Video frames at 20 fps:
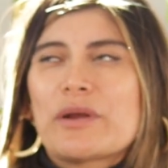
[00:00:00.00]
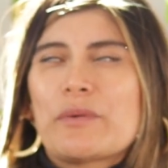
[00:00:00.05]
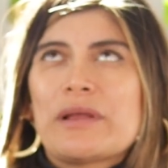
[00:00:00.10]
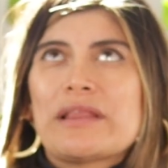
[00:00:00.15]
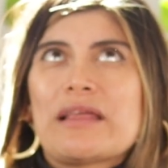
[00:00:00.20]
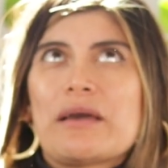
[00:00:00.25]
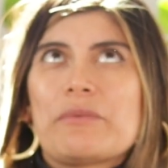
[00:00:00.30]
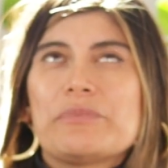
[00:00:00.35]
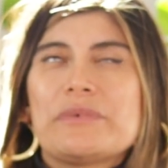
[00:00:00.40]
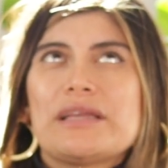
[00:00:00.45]

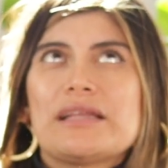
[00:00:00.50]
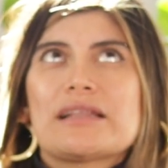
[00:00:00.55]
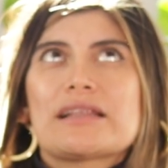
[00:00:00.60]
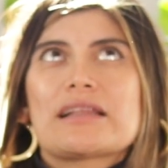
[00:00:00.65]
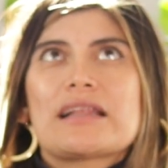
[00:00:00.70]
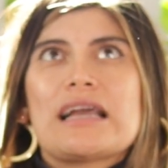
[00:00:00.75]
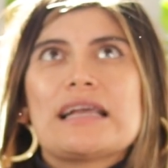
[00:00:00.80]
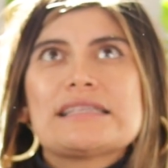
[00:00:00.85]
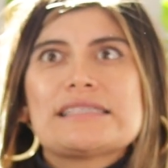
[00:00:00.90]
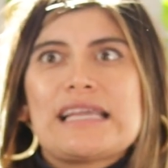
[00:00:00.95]
And I
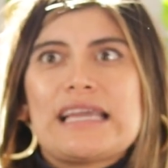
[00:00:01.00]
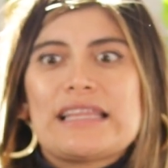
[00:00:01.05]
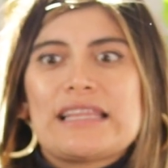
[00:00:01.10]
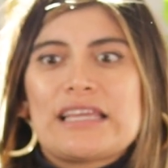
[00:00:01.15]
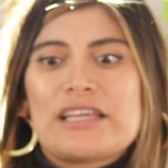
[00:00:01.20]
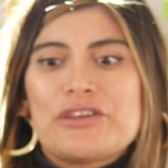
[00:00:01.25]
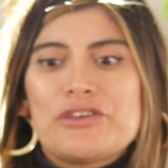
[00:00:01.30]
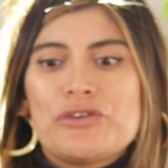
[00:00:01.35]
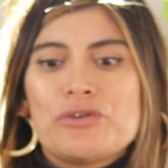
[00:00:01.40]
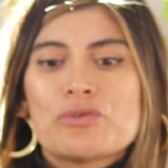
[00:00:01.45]
mean, I say
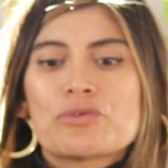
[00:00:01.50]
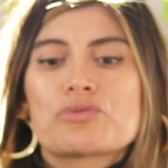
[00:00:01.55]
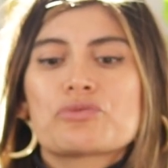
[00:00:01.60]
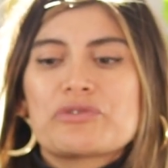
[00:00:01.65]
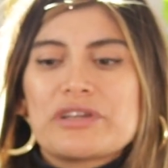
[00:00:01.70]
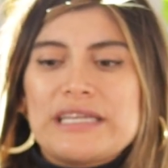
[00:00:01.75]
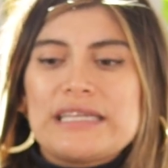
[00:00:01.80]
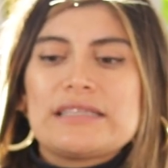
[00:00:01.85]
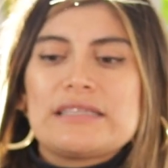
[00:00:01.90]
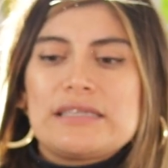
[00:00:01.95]
like you
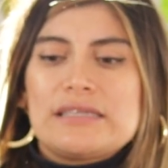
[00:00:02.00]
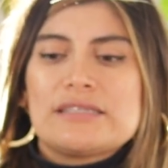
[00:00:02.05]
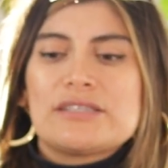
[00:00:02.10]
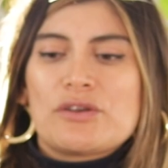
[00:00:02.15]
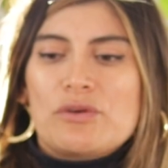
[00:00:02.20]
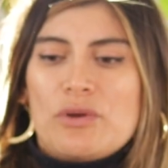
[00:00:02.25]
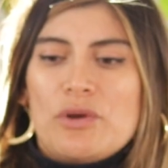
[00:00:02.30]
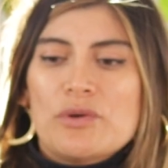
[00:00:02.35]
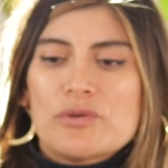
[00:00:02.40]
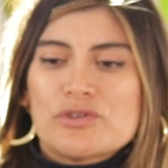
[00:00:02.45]
read these
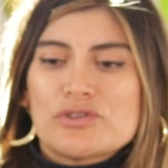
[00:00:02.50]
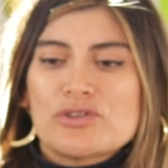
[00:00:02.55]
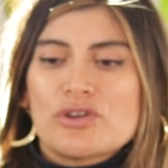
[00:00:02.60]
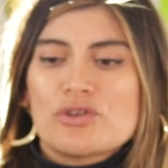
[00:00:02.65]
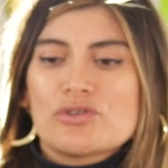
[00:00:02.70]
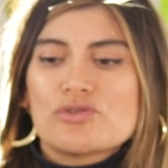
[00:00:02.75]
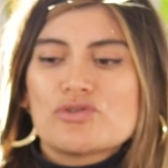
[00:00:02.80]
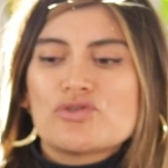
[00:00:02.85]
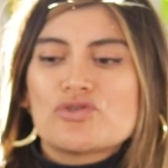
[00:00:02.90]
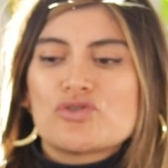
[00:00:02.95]
quotes
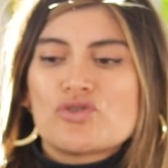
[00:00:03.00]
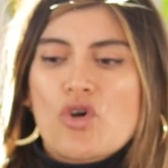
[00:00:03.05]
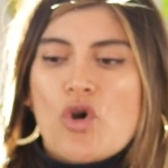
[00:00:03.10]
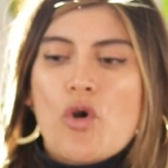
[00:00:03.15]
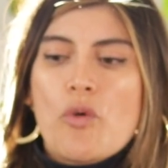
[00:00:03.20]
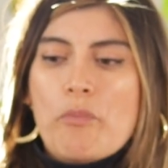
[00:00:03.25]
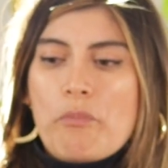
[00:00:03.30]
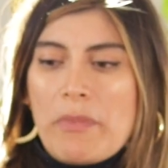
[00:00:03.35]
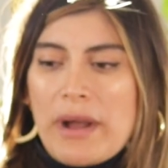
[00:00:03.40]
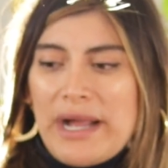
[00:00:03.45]

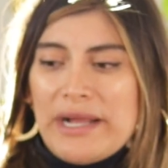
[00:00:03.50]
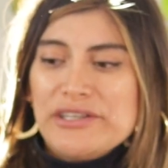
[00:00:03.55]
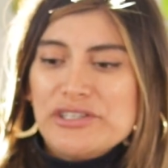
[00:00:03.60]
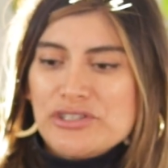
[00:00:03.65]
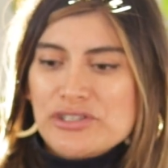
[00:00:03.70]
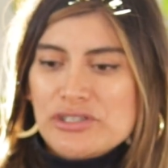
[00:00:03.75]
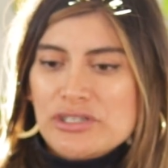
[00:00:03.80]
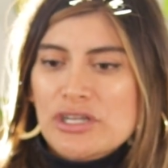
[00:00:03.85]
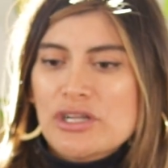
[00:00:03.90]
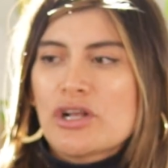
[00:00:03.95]
so
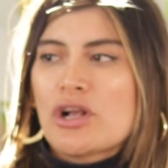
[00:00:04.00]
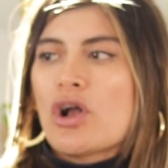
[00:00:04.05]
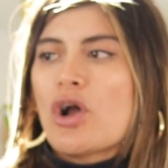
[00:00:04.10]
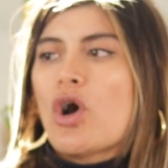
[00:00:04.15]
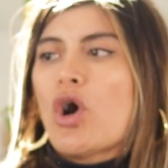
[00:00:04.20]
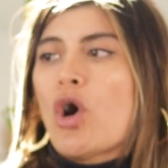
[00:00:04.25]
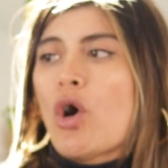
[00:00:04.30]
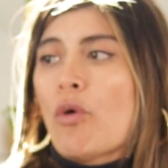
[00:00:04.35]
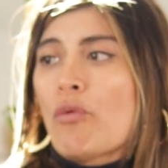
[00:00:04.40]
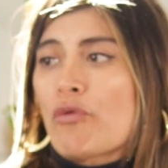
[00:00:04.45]
much
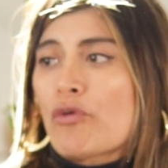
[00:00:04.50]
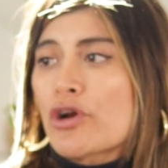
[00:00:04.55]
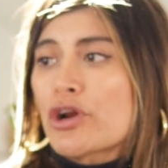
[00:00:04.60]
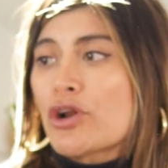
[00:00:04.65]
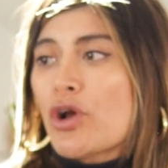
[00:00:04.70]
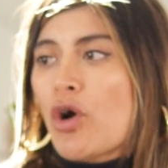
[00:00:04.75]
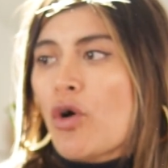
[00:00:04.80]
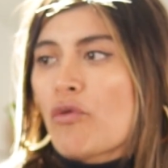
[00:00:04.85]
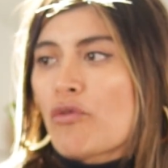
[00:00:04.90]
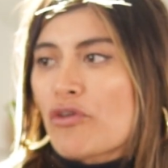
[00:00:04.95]
over
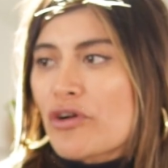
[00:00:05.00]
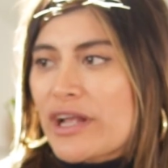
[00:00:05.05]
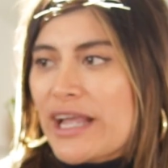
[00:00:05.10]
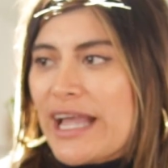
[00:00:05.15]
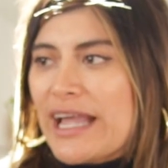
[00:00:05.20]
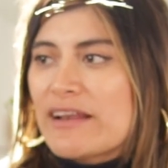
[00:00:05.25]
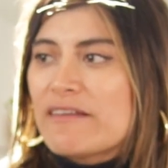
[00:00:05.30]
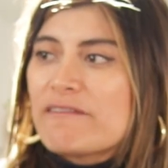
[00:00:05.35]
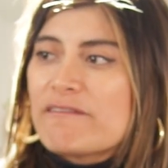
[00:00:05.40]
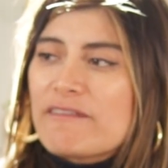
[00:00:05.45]
and over again.